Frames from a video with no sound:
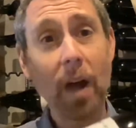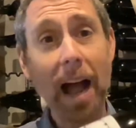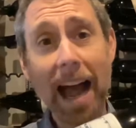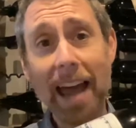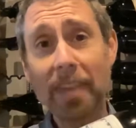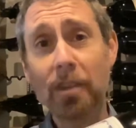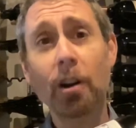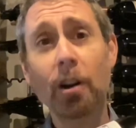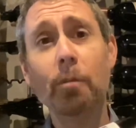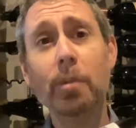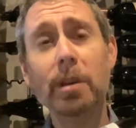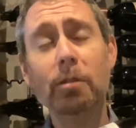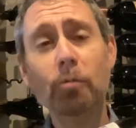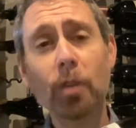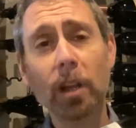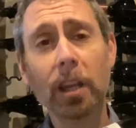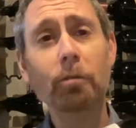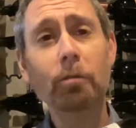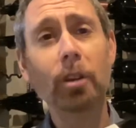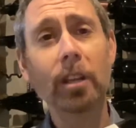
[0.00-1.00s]
I thought it would be
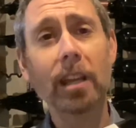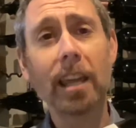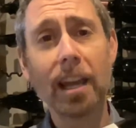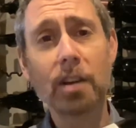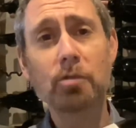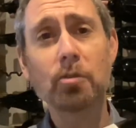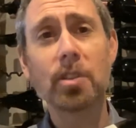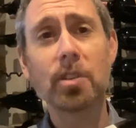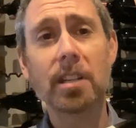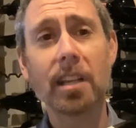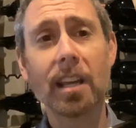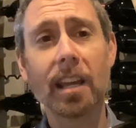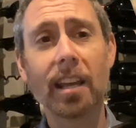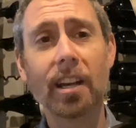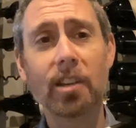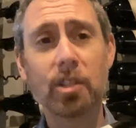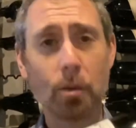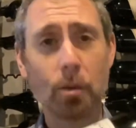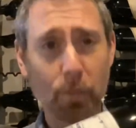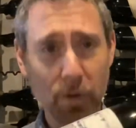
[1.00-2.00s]
really interesting
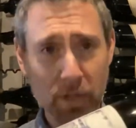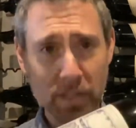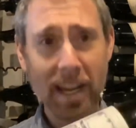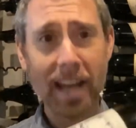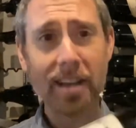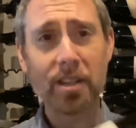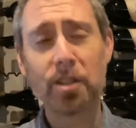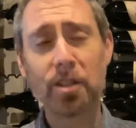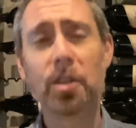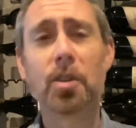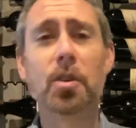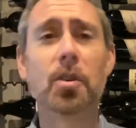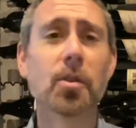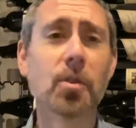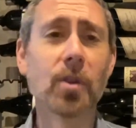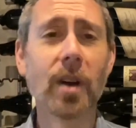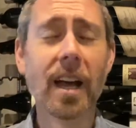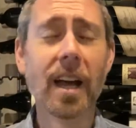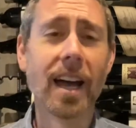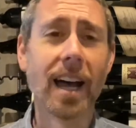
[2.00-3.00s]
to present to you